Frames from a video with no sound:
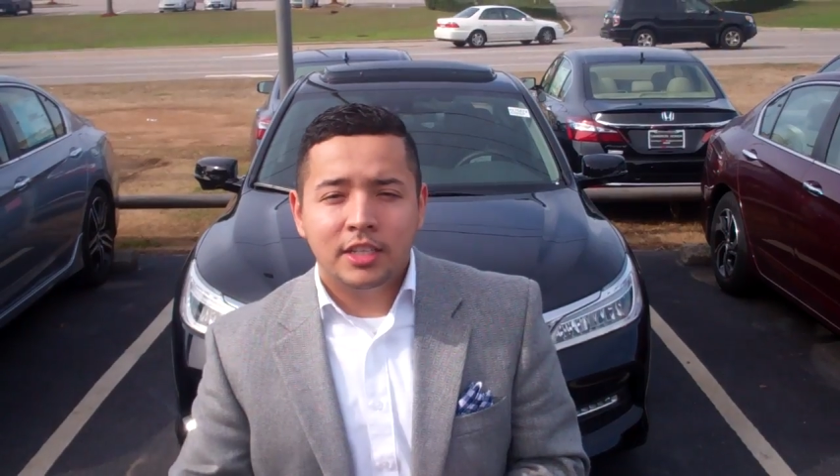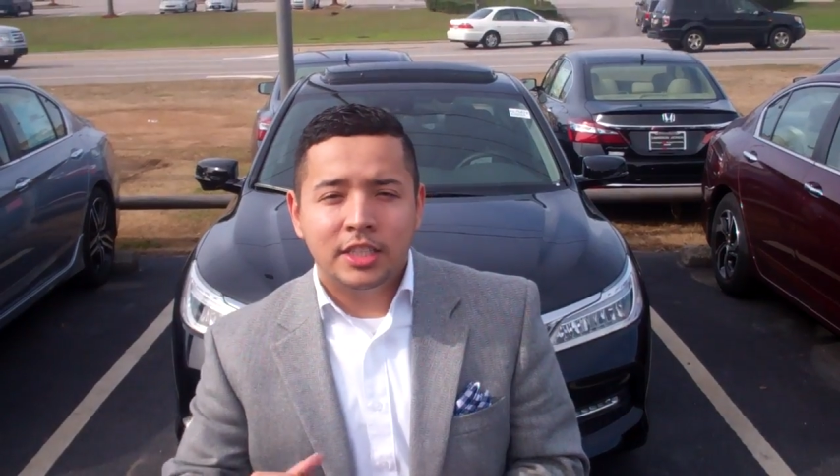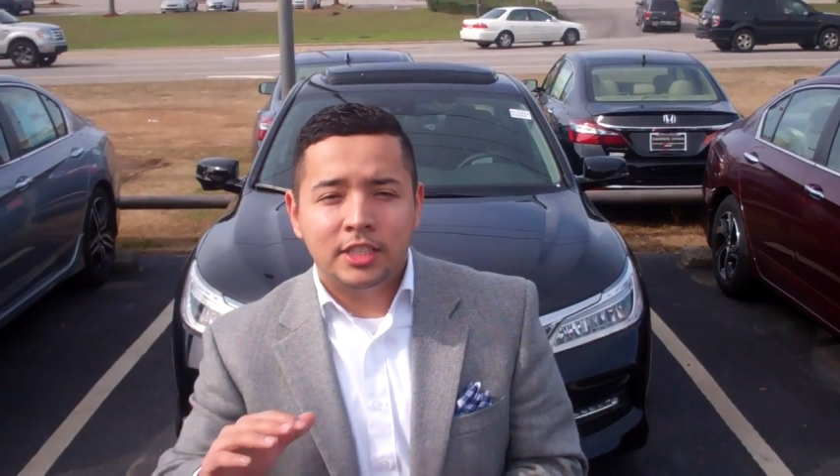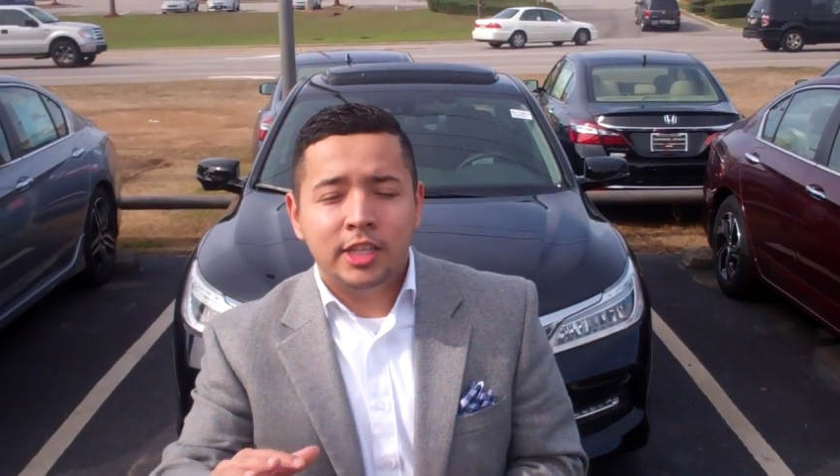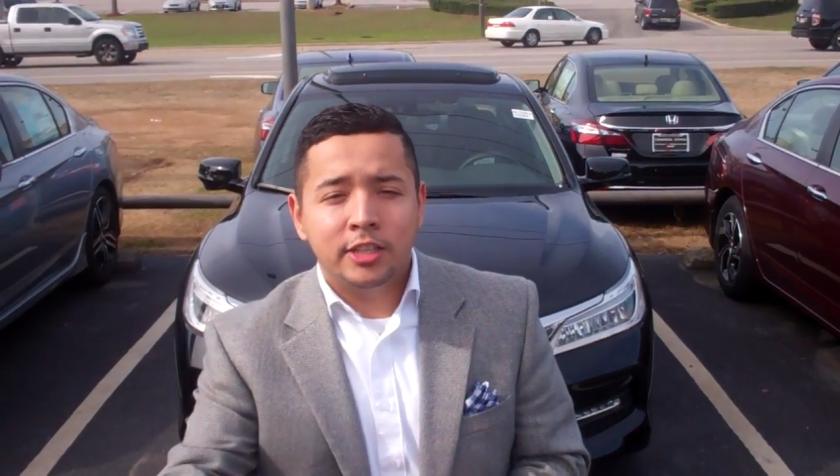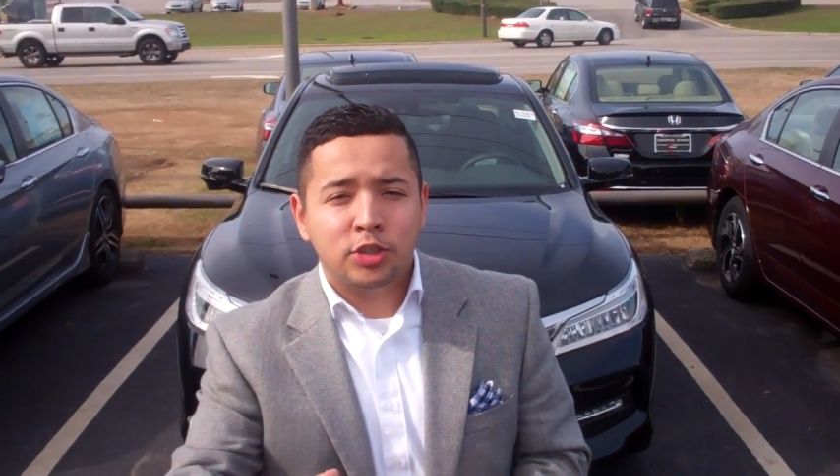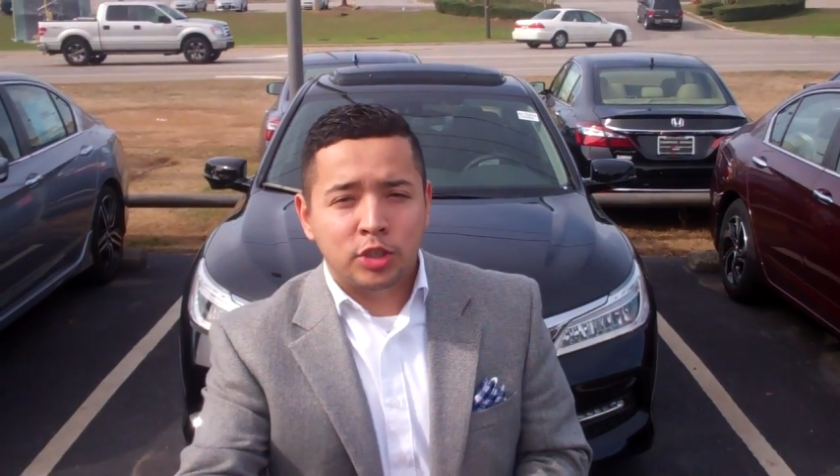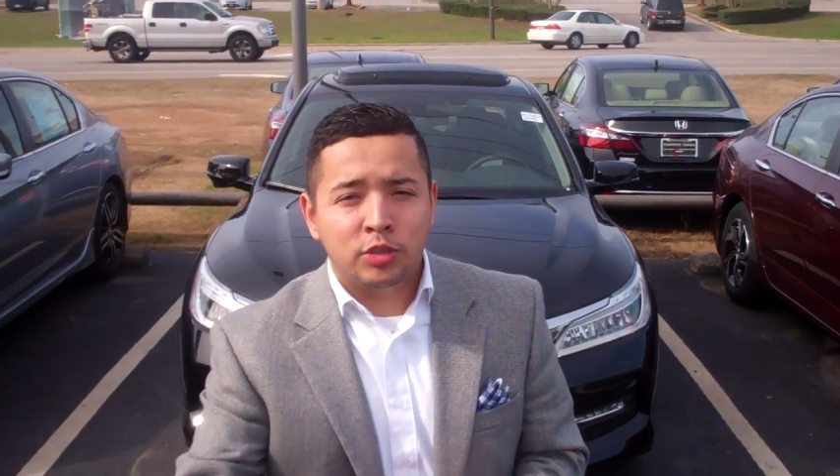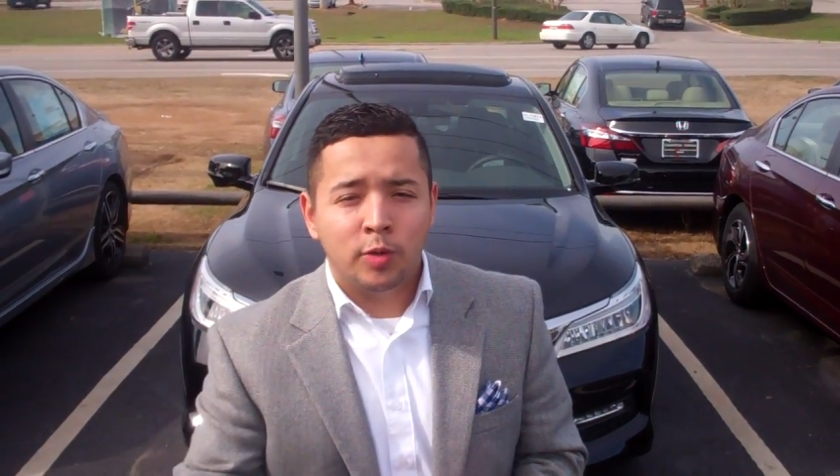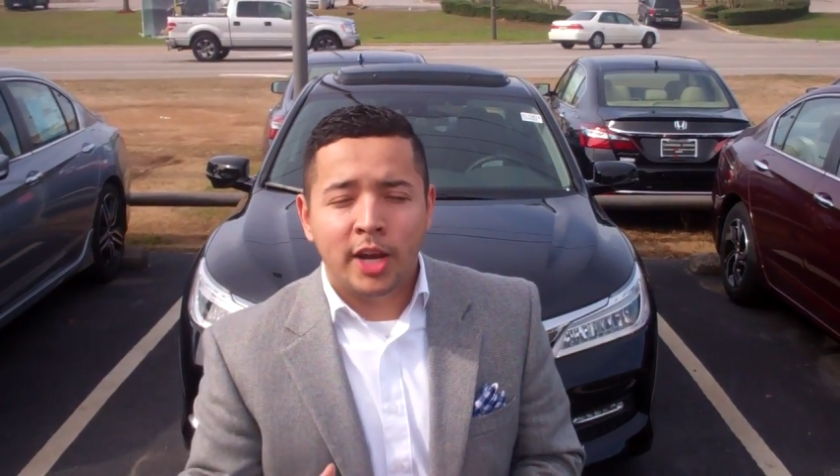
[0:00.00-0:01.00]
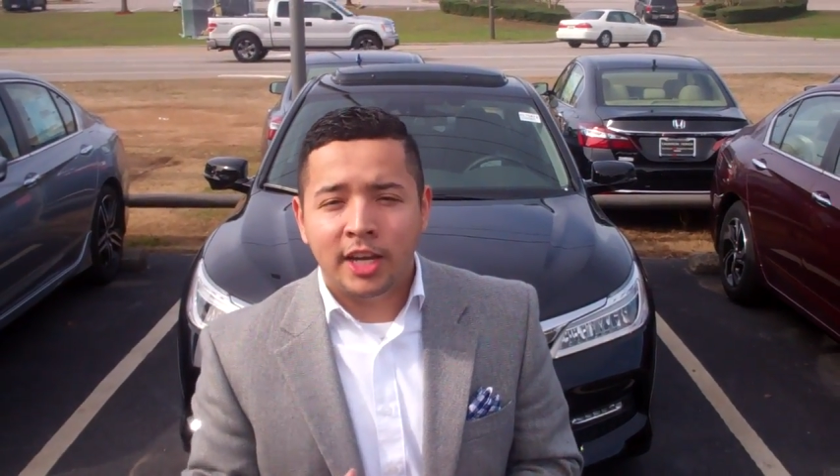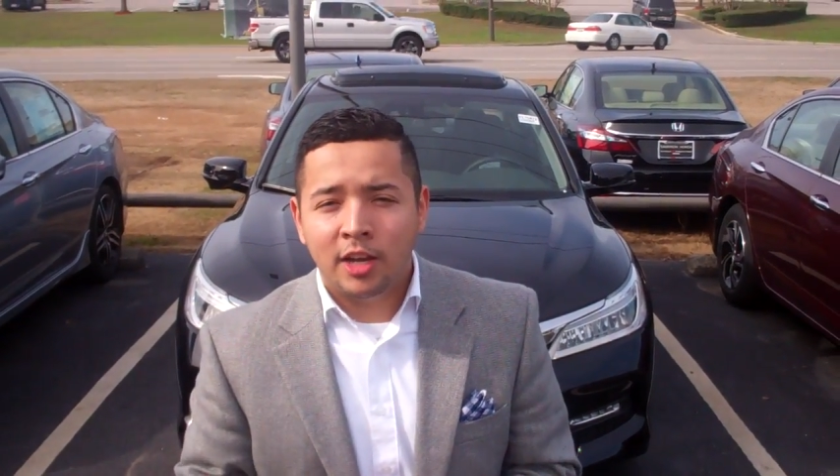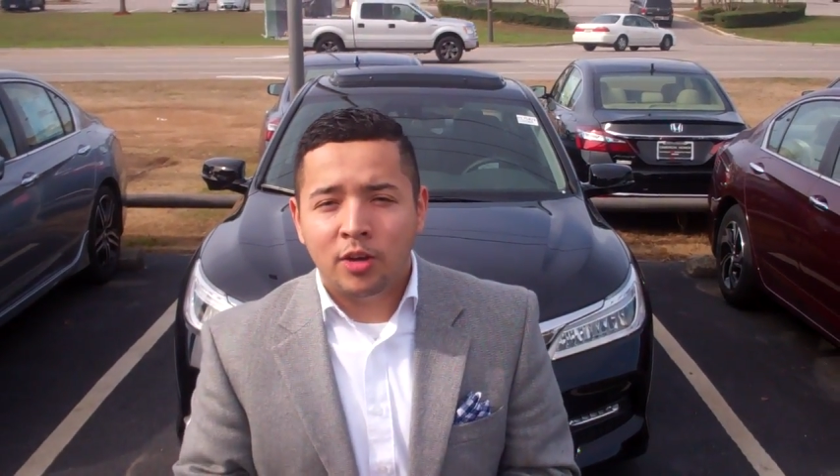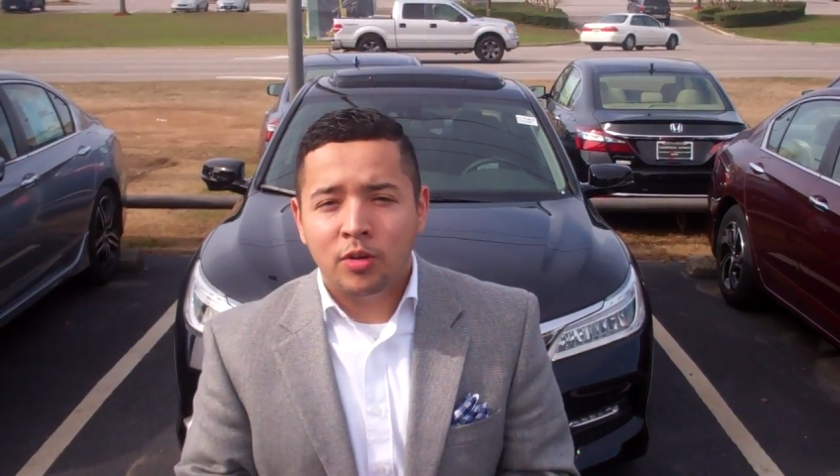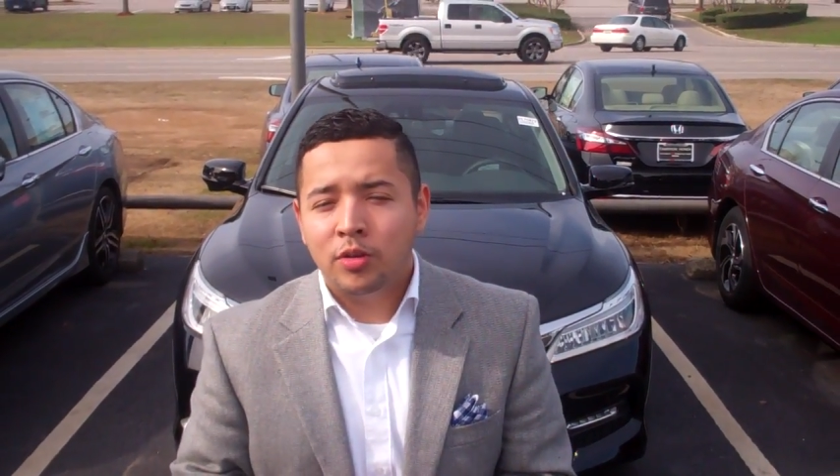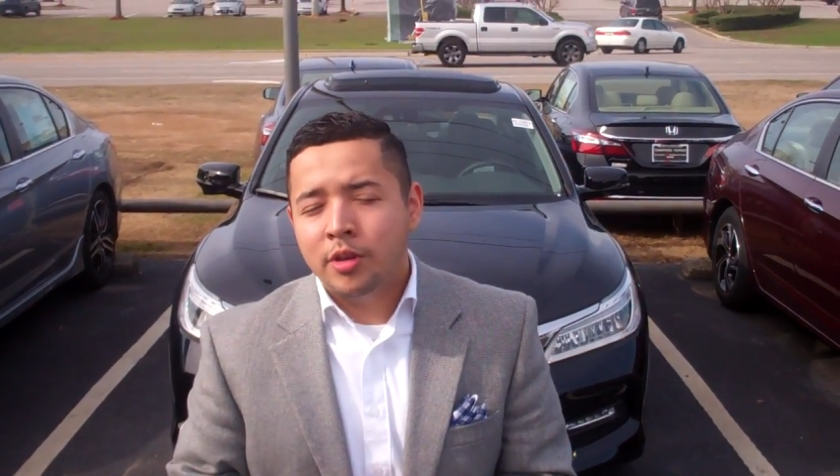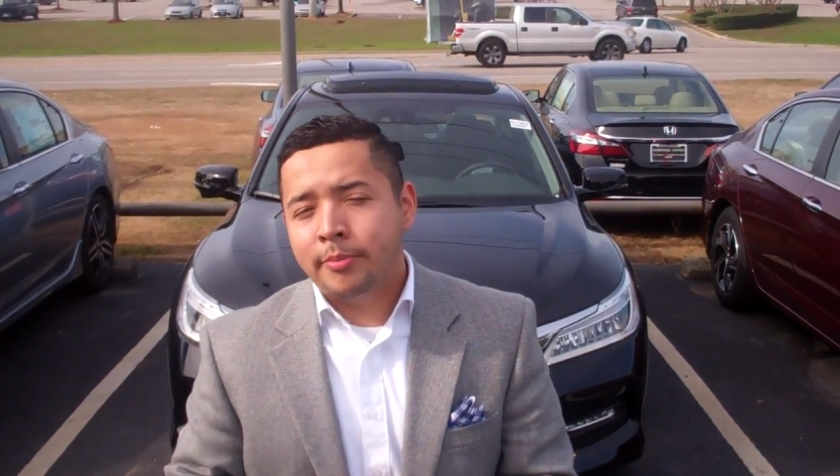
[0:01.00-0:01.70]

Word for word: the touchscreen radio,